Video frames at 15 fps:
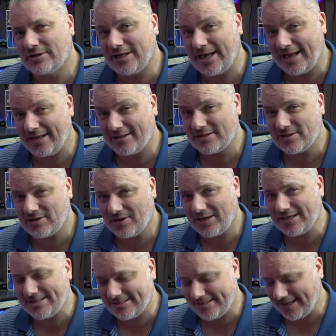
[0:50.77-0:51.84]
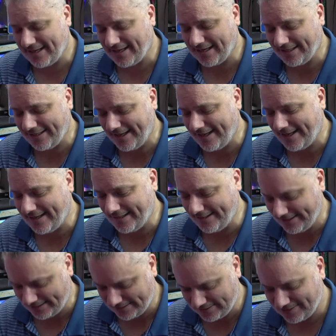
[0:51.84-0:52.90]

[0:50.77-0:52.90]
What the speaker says: downsize the arcade.